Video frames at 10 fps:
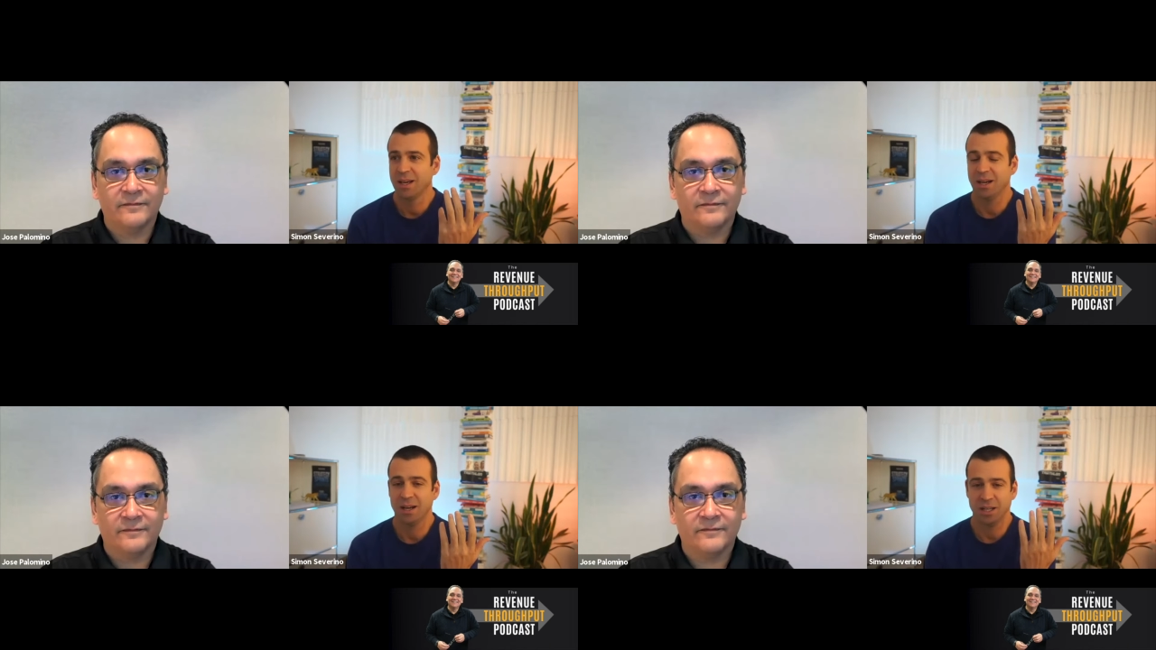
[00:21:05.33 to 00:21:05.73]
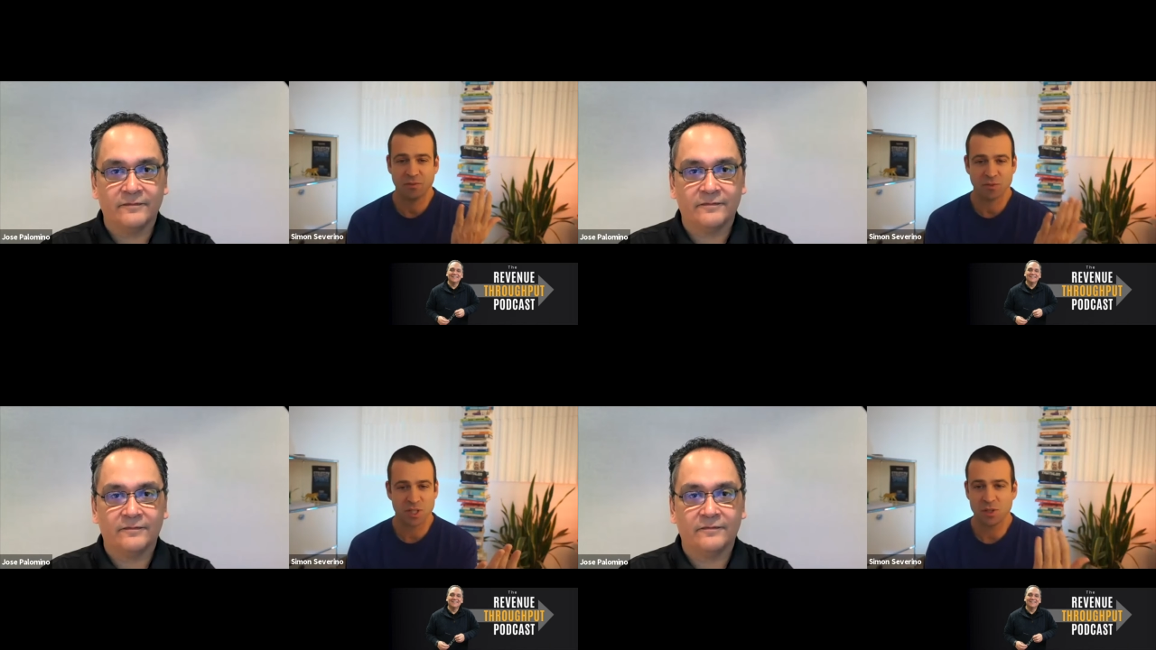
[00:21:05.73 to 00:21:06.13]
Speaker 1: uh,
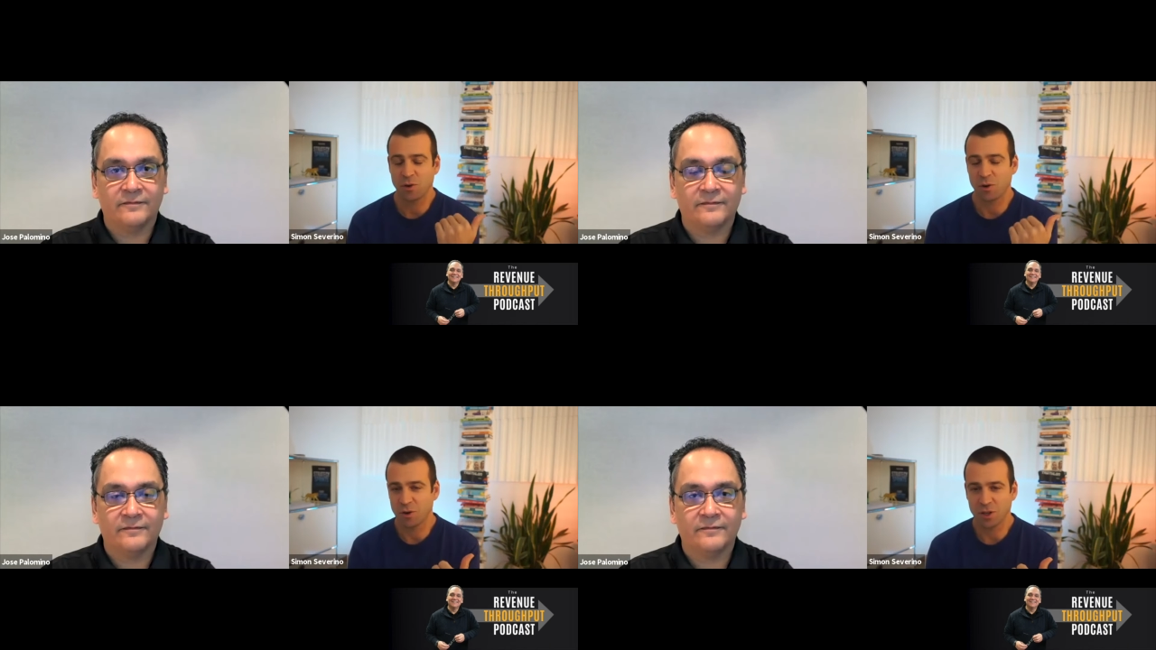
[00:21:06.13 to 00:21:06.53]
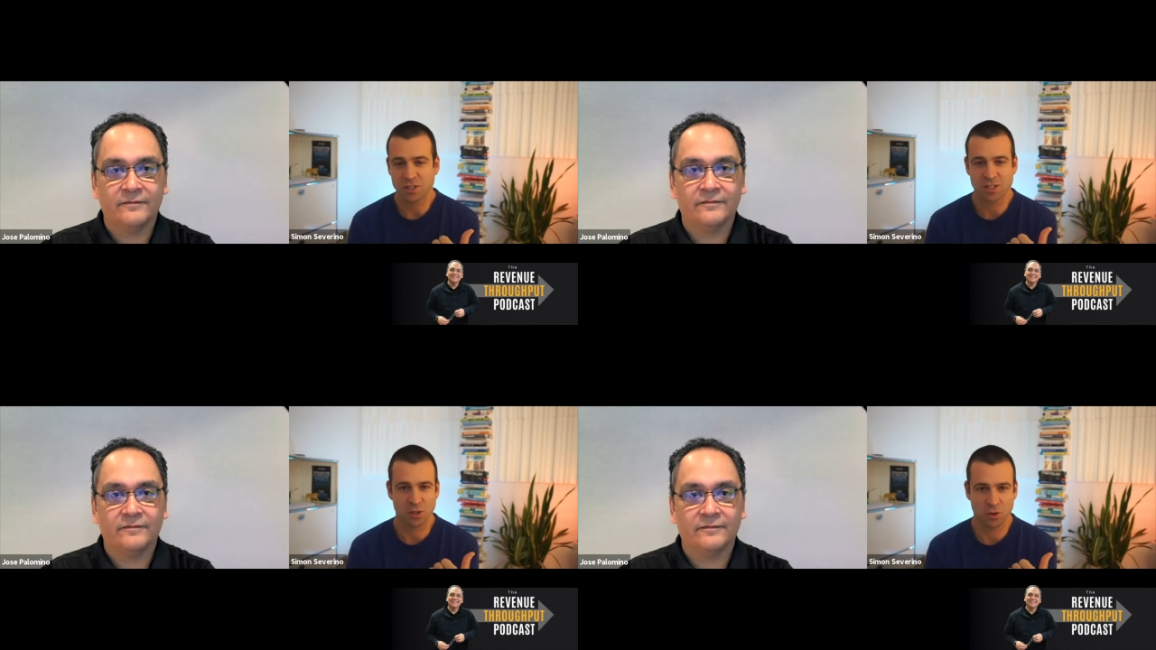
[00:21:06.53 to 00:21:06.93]
if senior or not
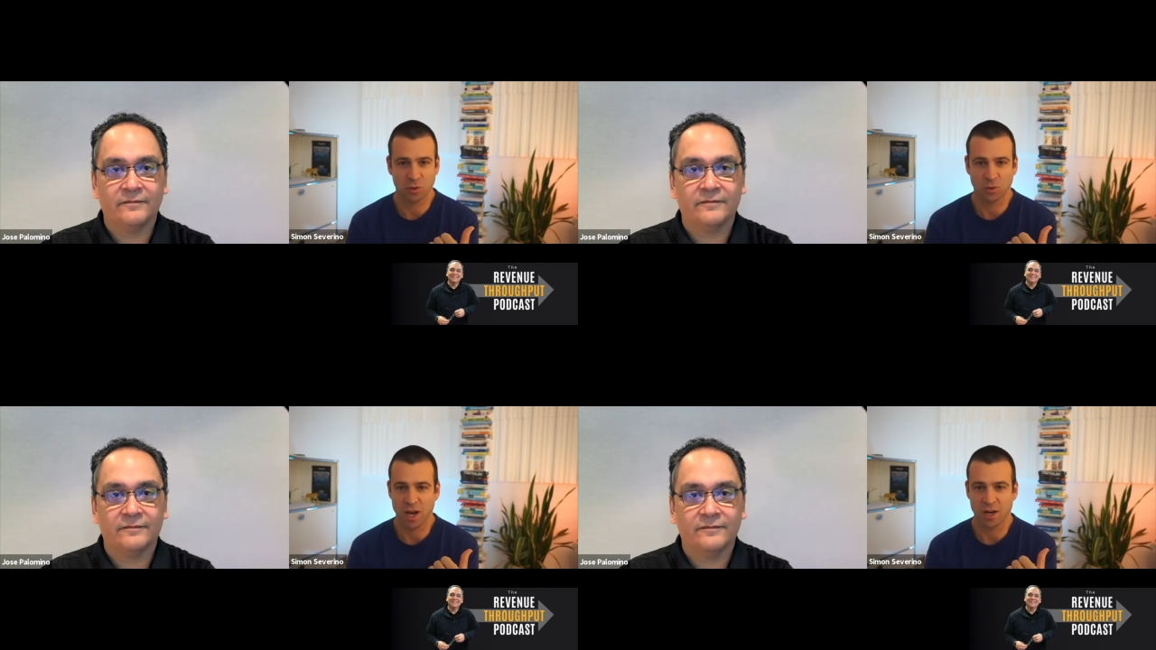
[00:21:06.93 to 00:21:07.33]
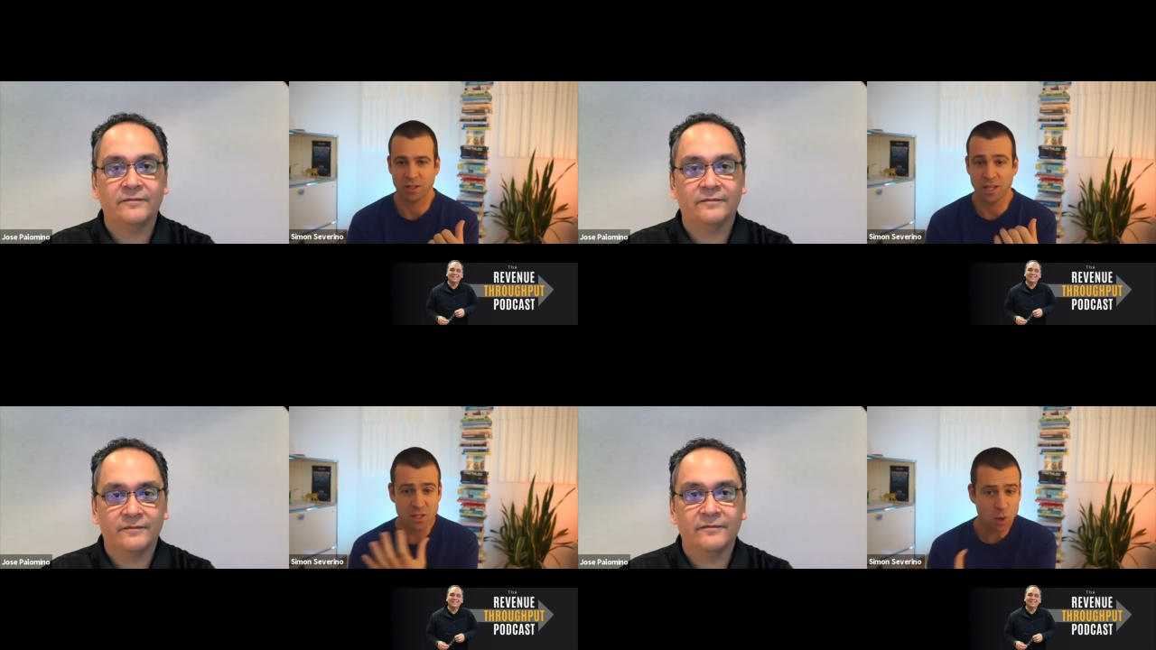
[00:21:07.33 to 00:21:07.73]
senior to hire.
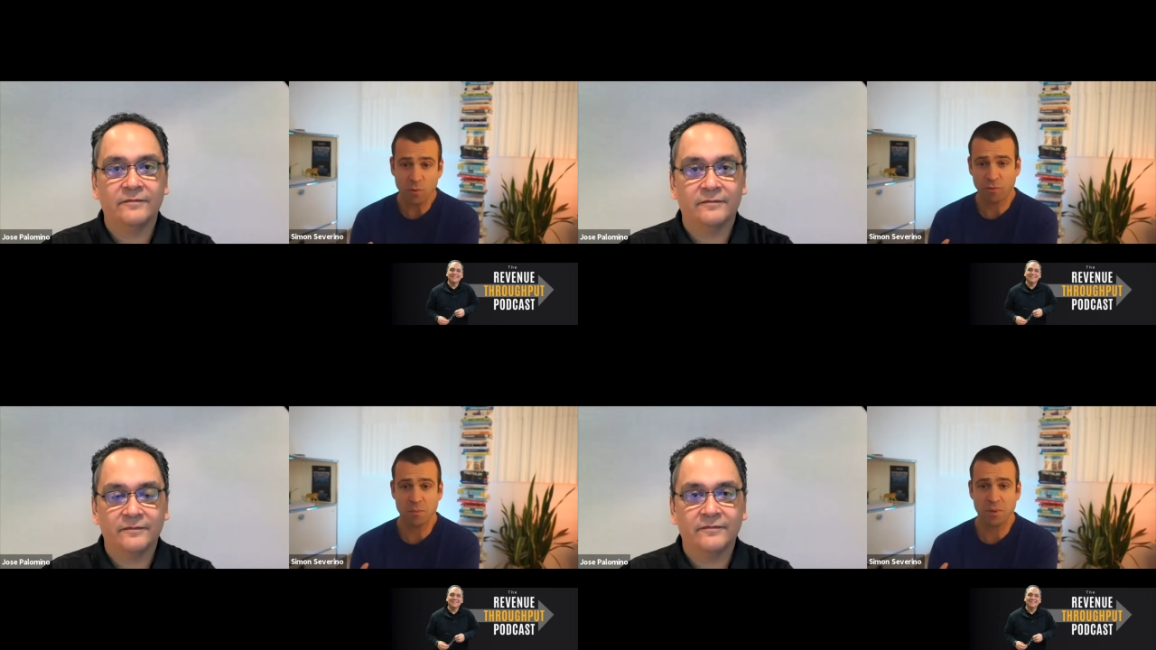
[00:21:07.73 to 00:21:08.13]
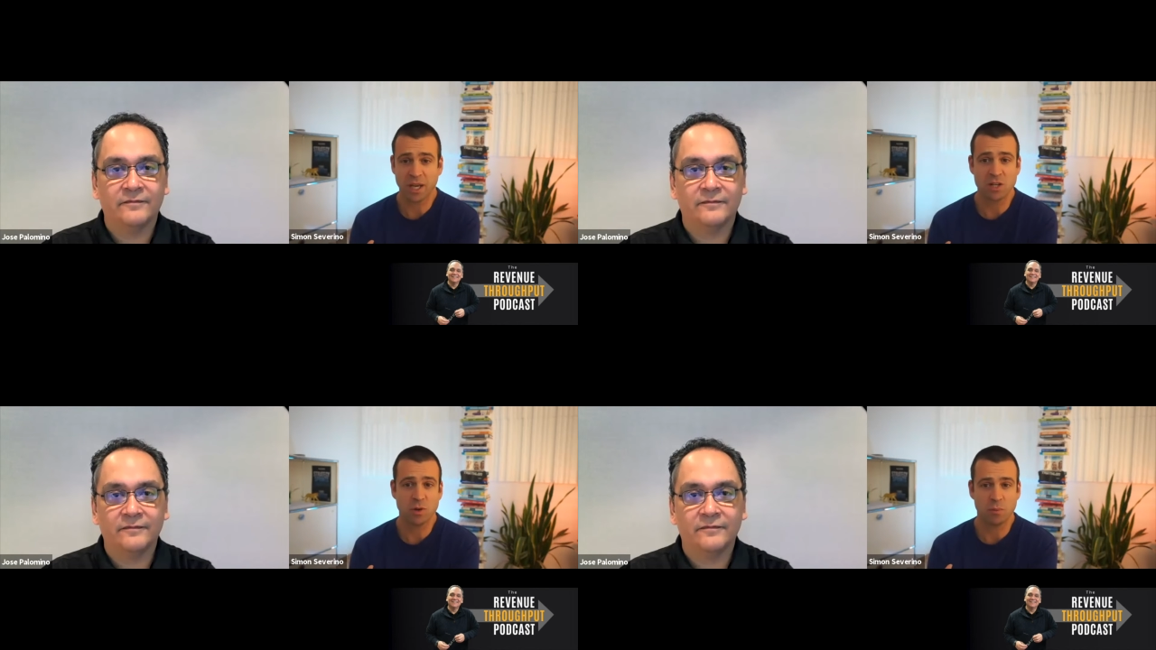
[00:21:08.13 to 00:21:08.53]
That's all from the
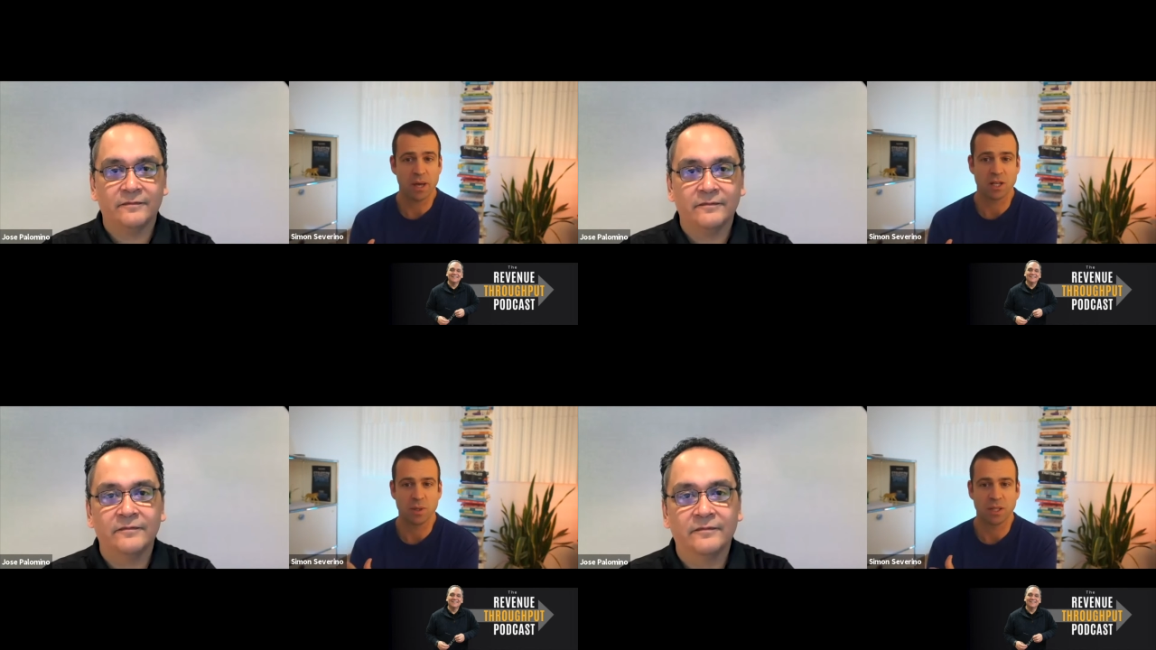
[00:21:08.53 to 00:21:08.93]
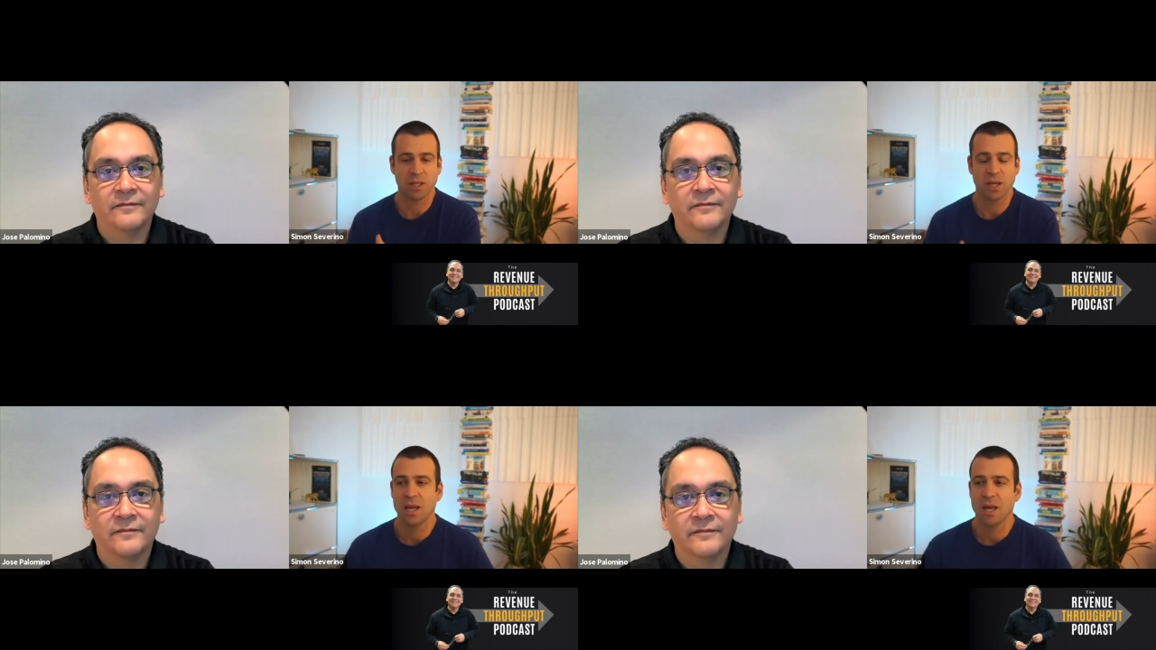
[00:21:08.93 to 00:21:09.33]
cash flow management.